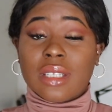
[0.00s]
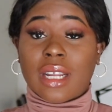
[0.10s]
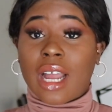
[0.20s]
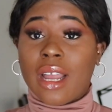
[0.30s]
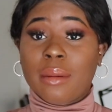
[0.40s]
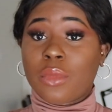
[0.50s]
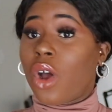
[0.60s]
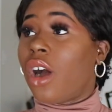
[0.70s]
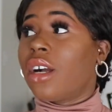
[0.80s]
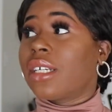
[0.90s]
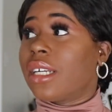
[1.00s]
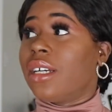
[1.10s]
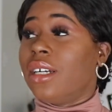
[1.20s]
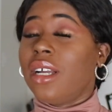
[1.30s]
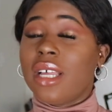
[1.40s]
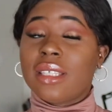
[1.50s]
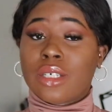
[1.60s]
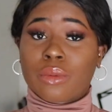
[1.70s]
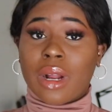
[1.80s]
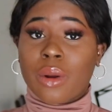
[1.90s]
Like I am not gonna
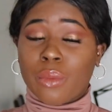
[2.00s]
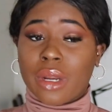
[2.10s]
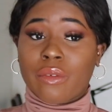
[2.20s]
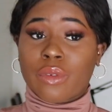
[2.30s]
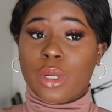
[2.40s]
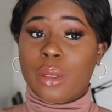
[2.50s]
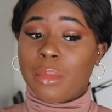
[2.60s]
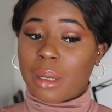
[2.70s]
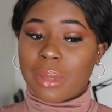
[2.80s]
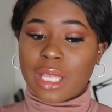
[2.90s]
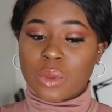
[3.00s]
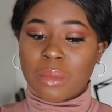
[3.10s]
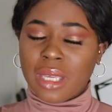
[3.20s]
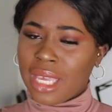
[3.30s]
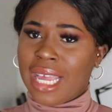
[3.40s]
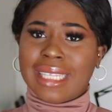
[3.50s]
sit around waiting for you to make plans with me.